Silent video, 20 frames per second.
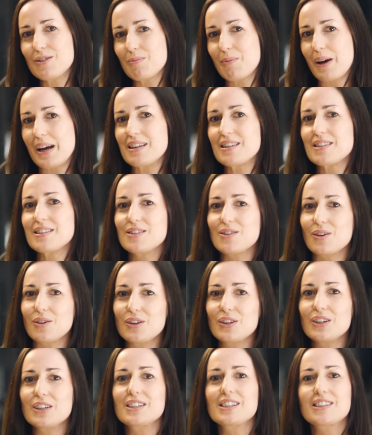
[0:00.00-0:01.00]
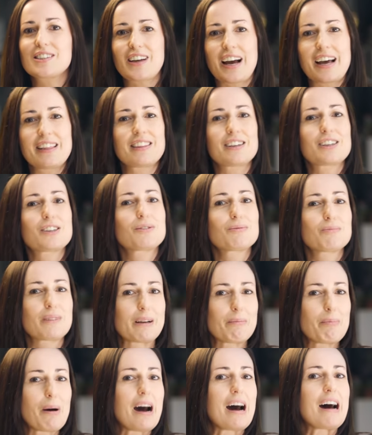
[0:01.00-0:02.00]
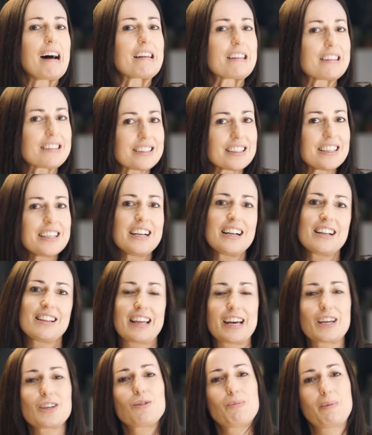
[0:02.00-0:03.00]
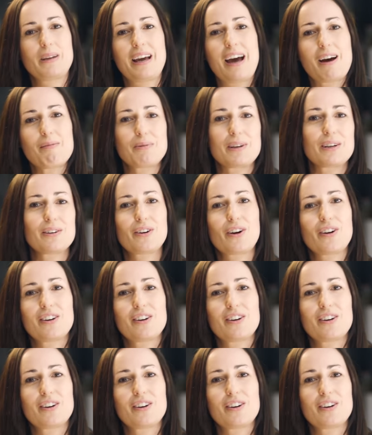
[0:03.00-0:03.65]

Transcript: you best so you can decide the career path that you'll be happier